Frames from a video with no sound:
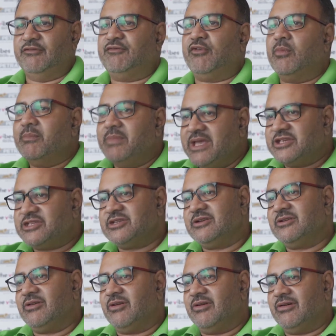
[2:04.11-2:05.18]

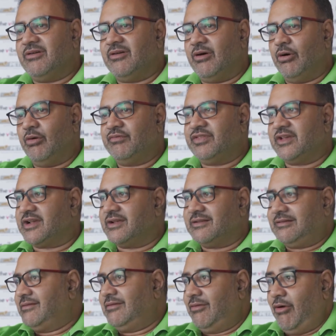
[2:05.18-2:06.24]
formation of
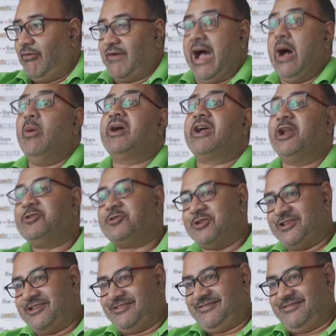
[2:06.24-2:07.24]
our country.